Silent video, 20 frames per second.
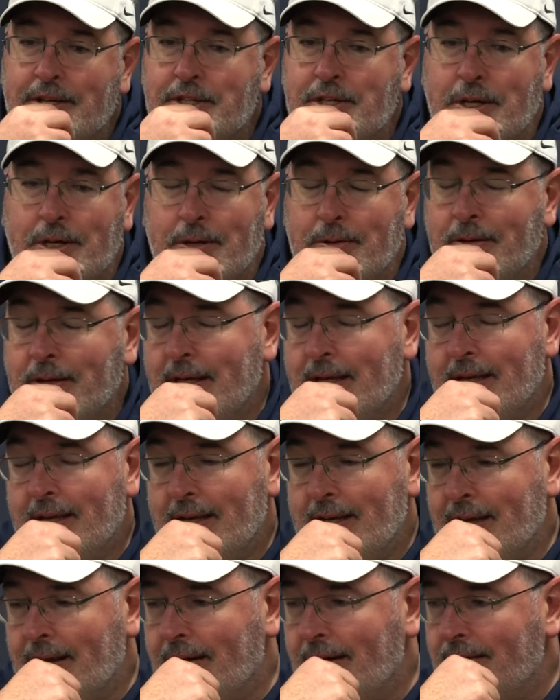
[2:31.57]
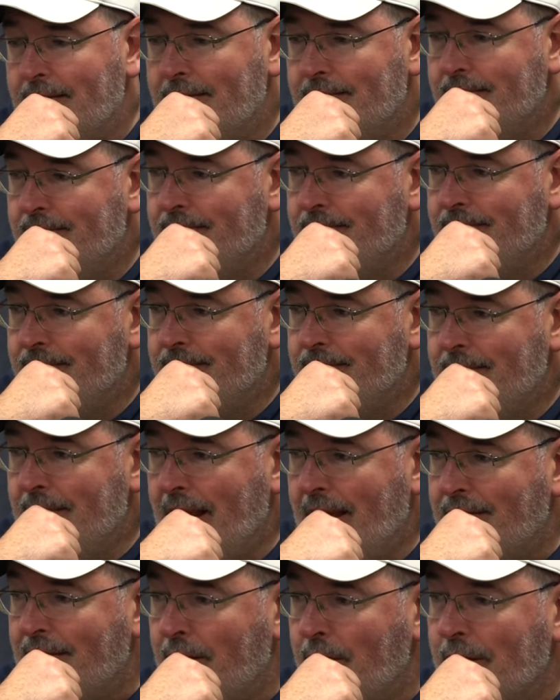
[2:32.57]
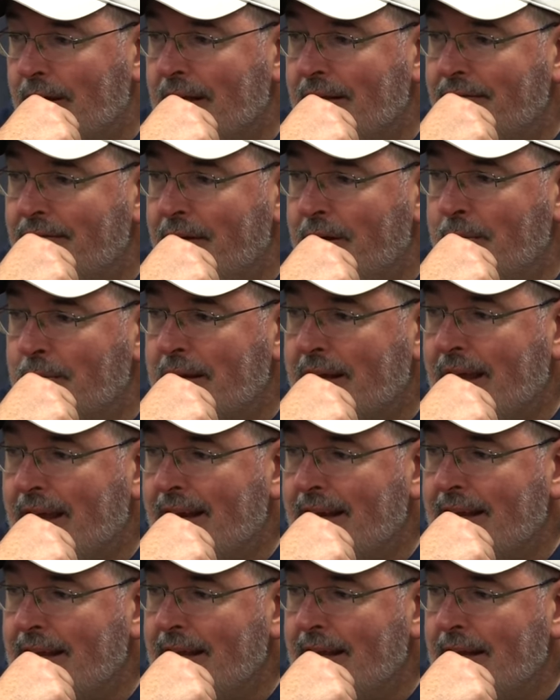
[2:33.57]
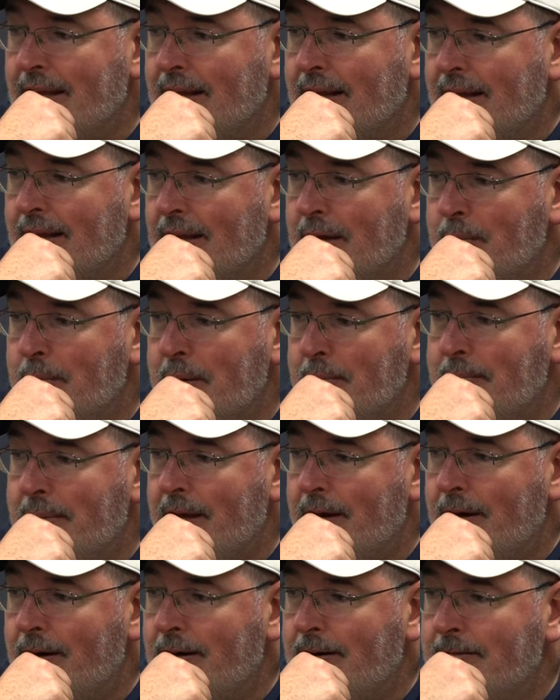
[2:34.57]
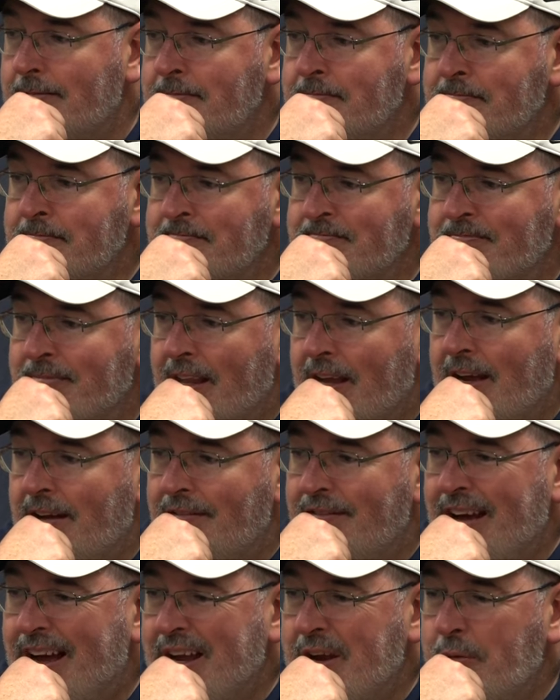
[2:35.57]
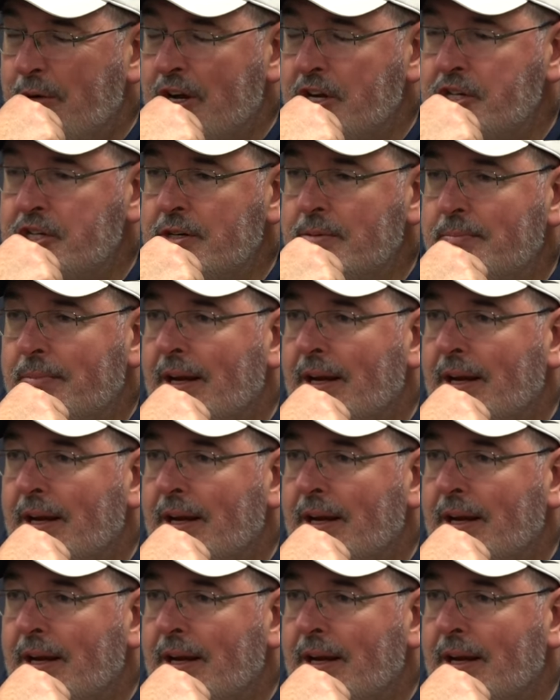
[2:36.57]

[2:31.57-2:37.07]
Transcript: So, you know, have to look at the film to kind of get a little bit better evaluation.